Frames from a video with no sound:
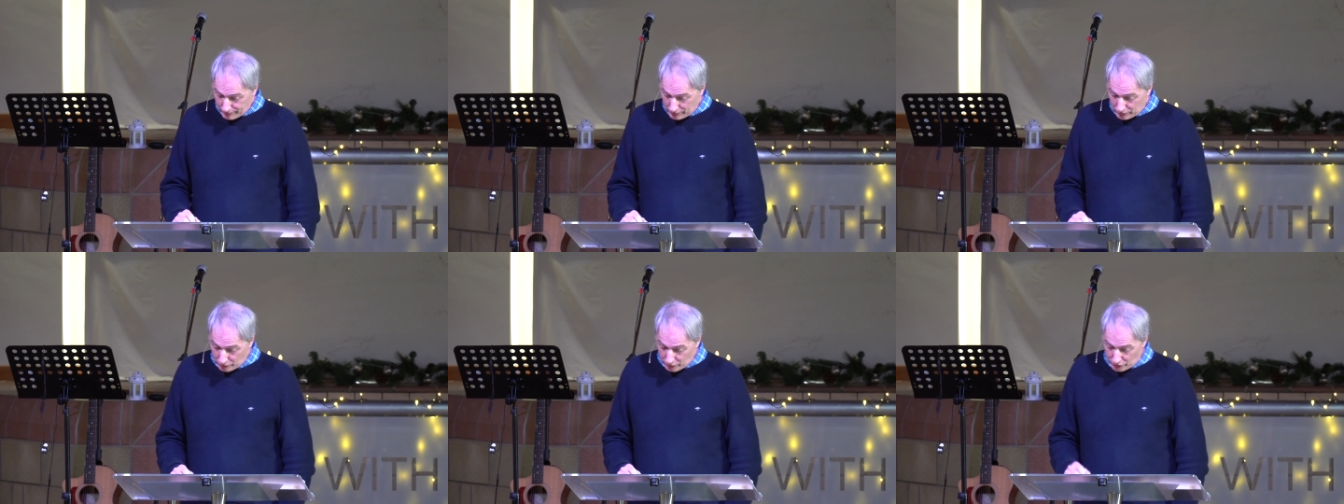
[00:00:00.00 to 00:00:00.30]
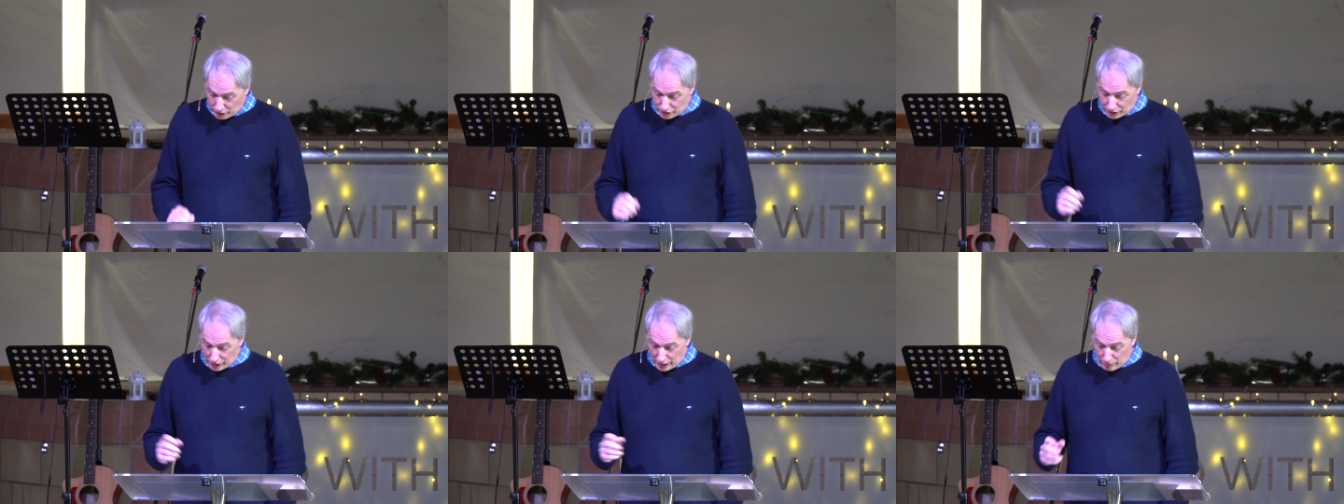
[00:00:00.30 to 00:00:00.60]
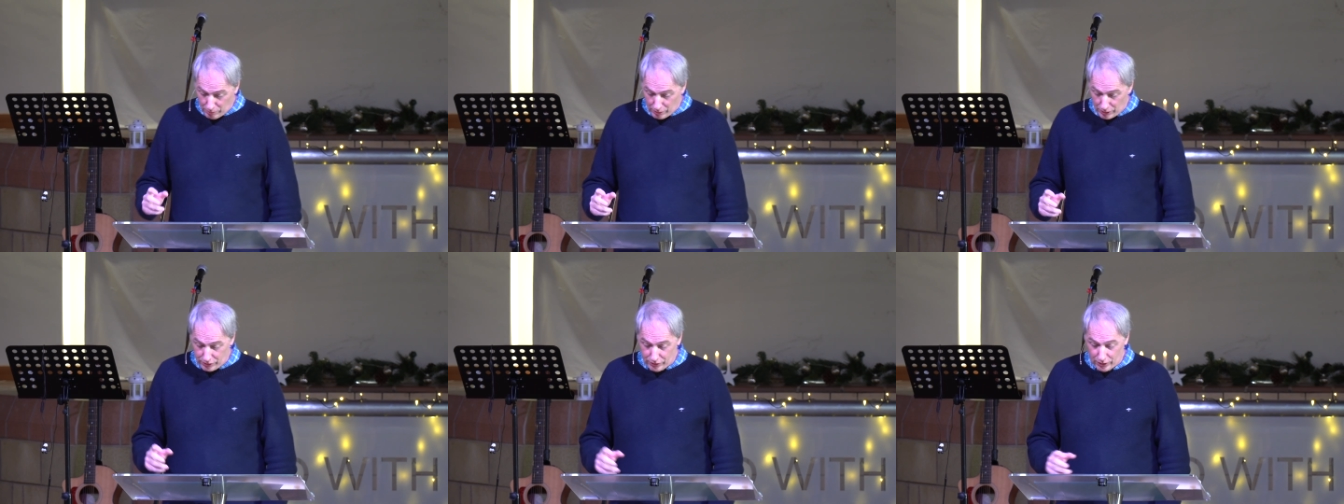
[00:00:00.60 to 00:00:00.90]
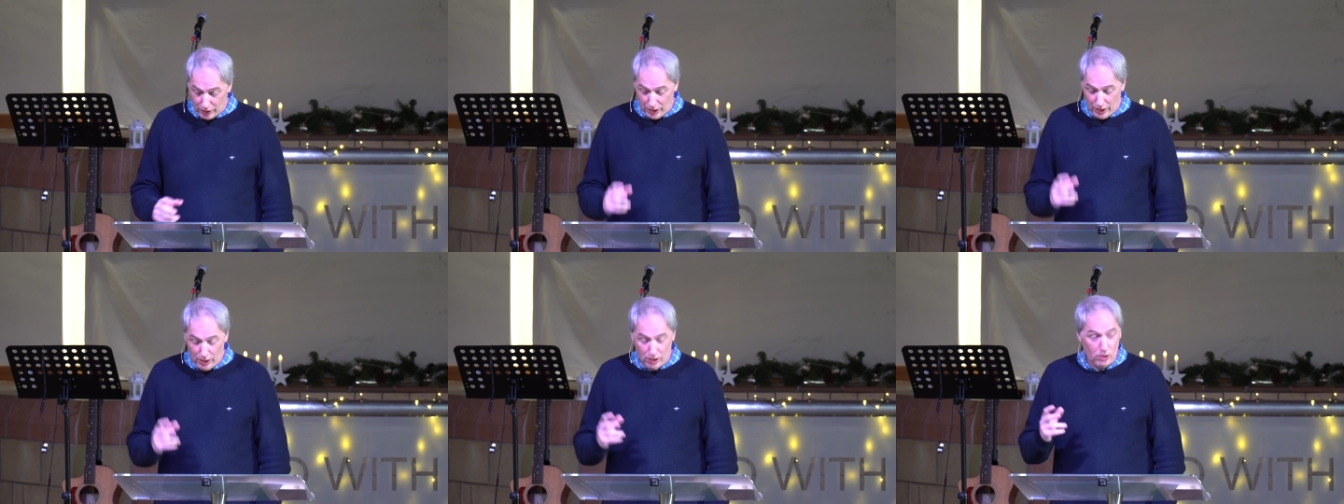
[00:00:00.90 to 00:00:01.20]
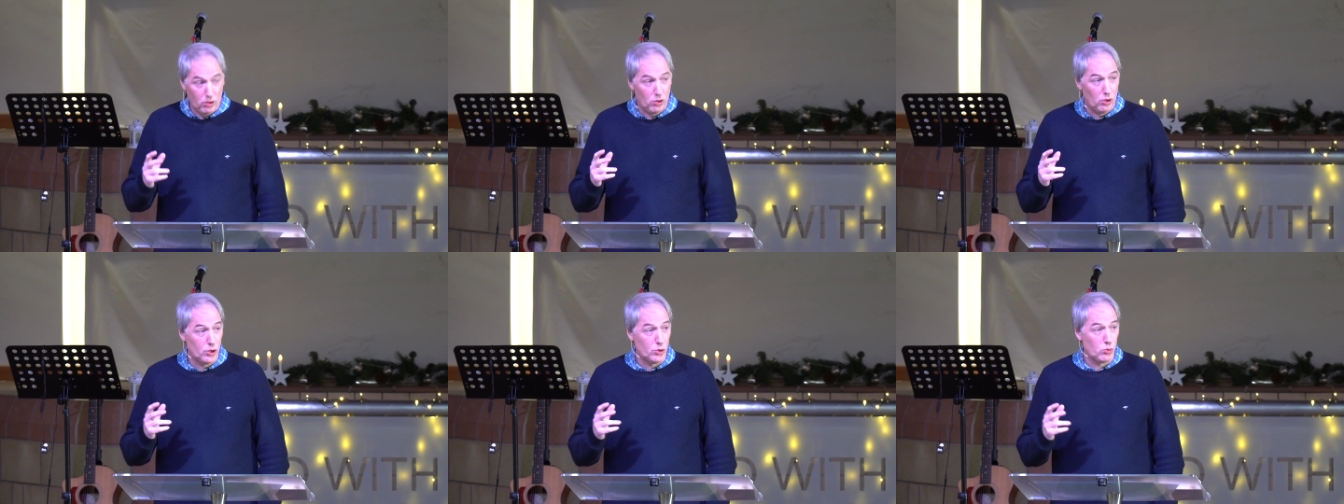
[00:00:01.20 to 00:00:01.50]
on the Sabbath to hear
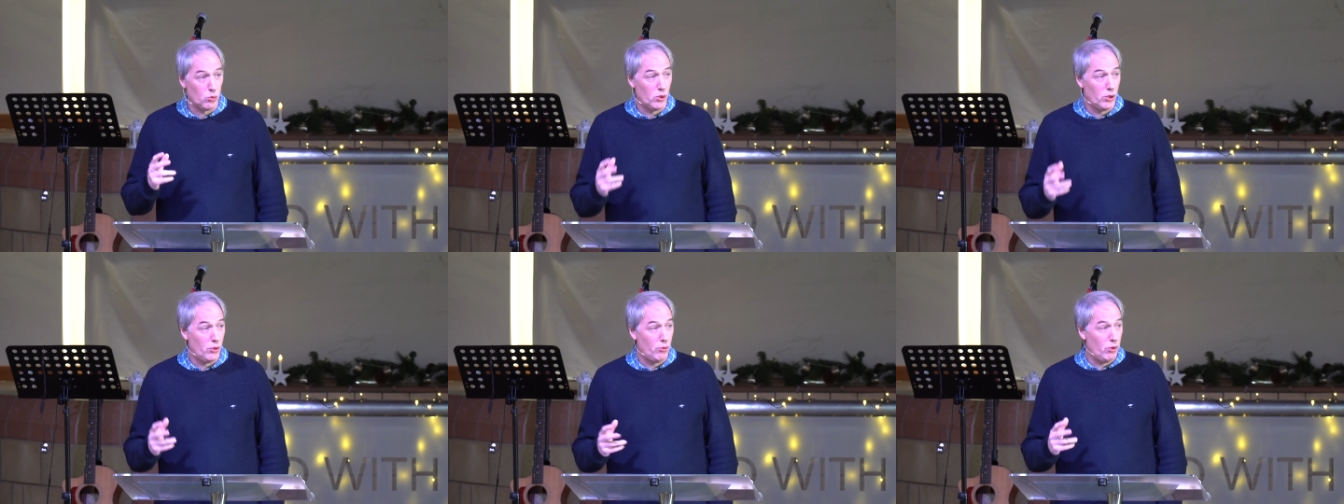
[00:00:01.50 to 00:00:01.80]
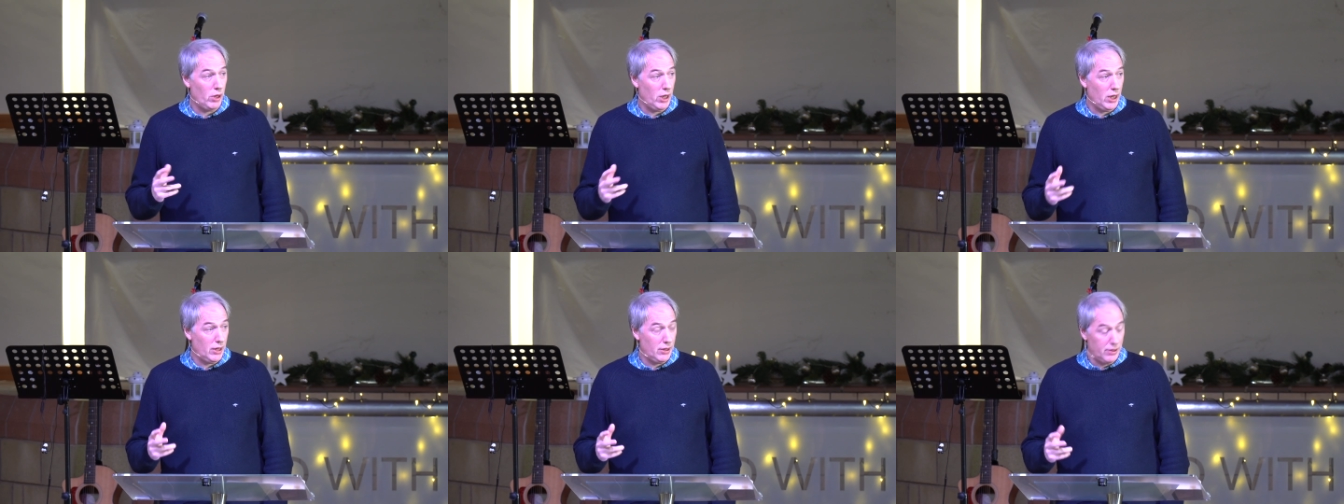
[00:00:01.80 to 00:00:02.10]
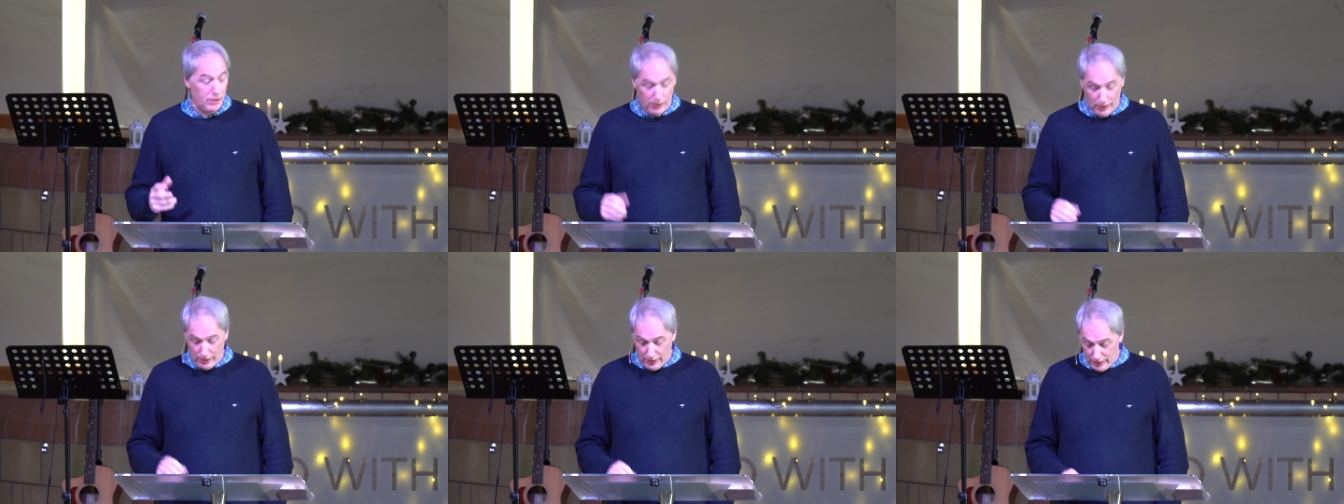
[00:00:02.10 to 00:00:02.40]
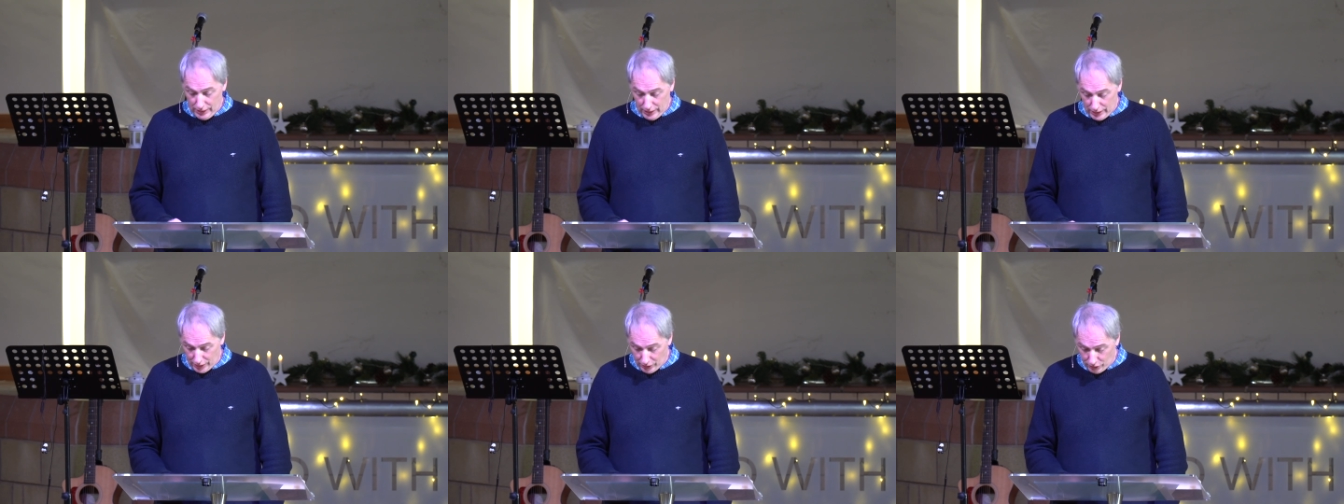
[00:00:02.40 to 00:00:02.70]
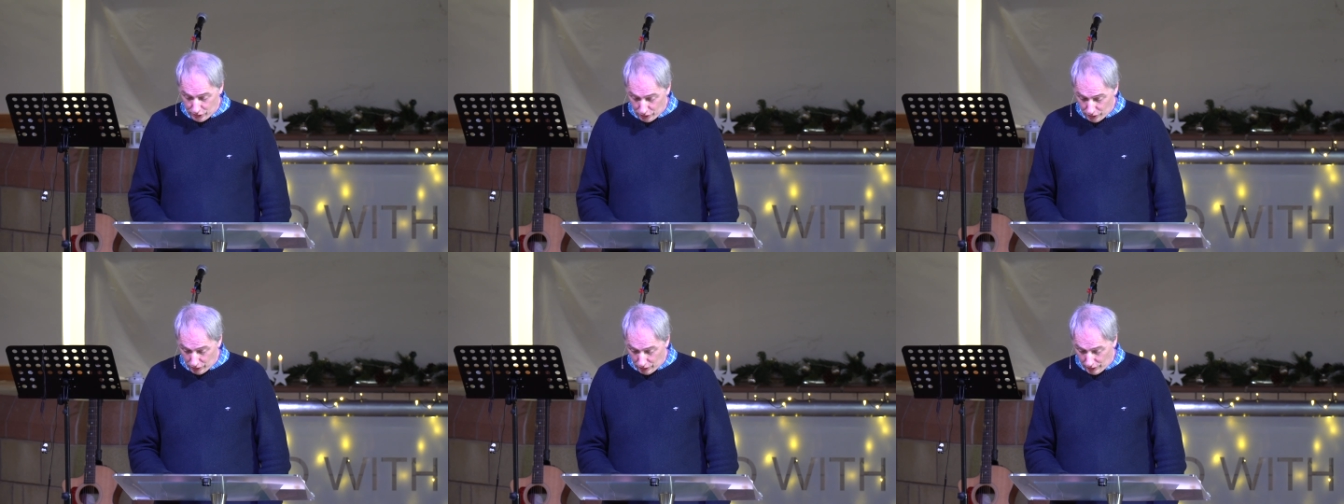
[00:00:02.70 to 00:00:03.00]
God's word read and
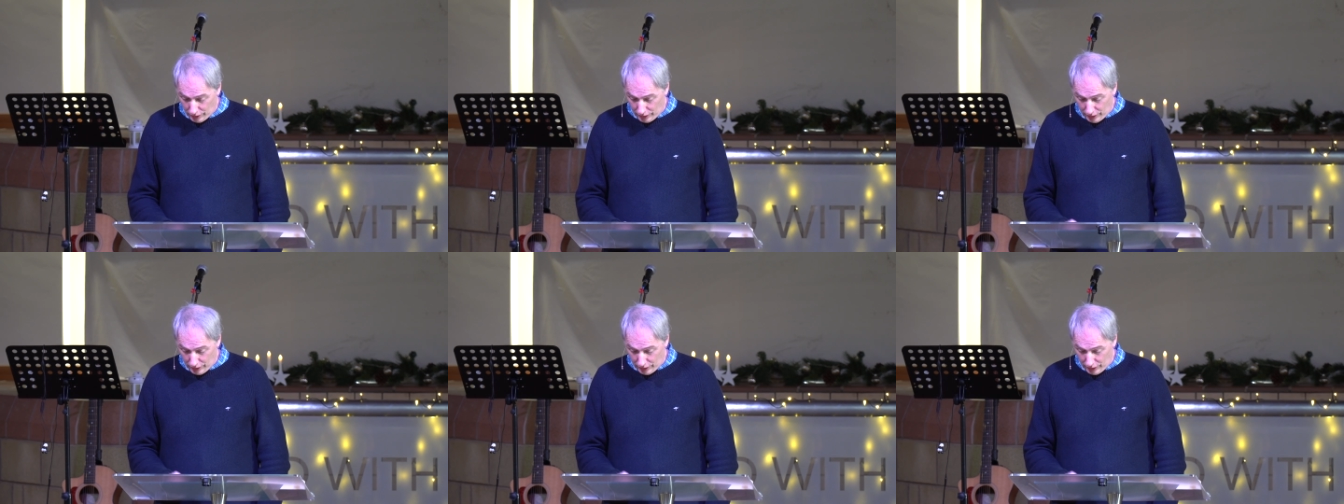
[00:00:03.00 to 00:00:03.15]
taught.